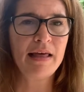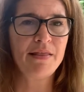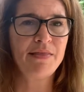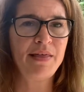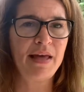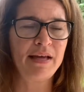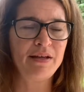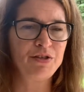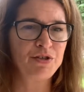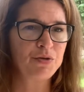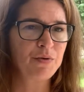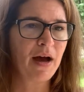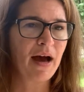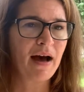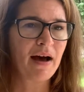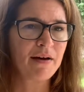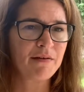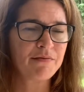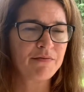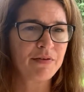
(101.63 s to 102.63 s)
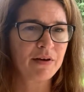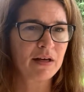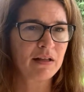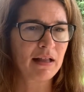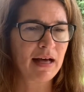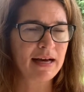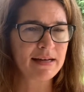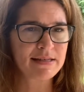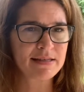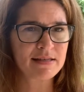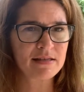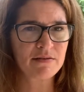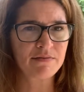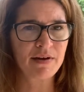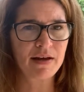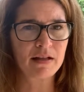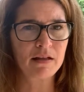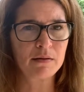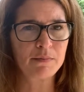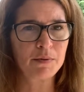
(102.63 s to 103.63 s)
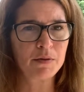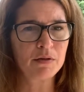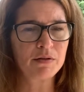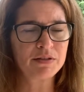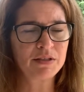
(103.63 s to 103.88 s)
They do have classes available